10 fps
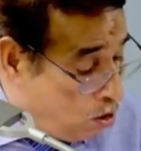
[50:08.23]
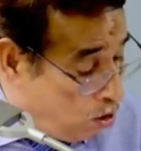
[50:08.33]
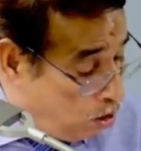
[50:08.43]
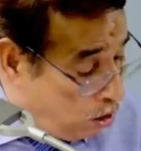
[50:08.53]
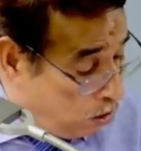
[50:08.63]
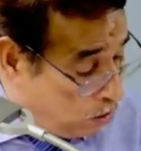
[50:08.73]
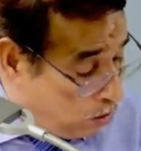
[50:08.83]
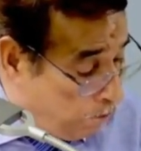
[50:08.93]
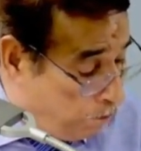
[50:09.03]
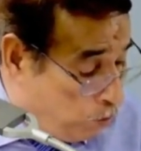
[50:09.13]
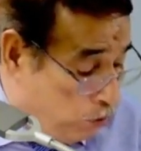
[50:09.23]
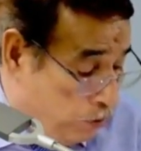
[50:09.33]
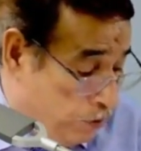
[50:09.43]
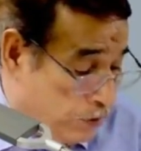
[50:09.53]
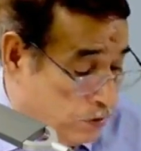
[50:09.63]
or
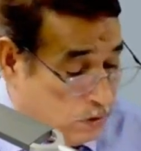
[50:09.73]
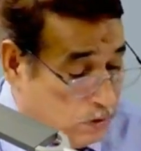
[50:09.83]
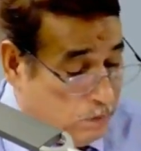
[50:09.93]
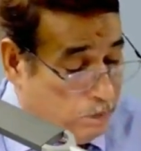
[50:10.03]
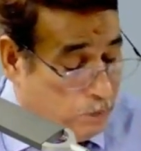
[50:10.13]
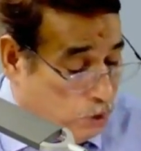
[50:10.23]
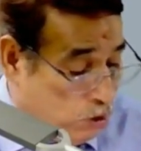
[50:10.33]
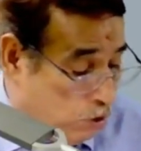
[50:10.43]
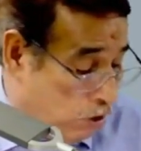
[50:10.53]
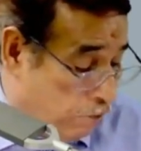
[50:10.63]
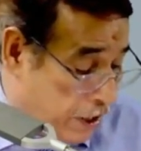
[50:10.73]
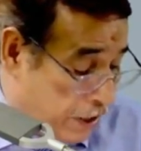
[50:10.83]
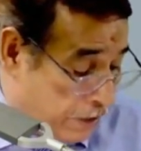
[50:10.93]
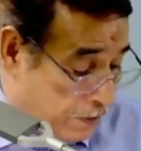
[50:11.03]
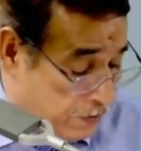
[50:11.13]
compose board of
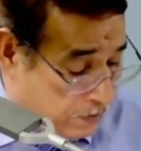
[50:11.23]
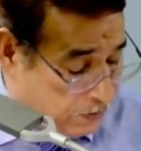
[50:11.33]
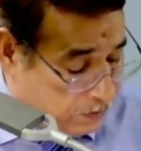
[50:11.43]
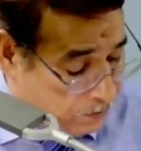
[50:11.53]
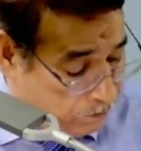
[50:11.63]
directors.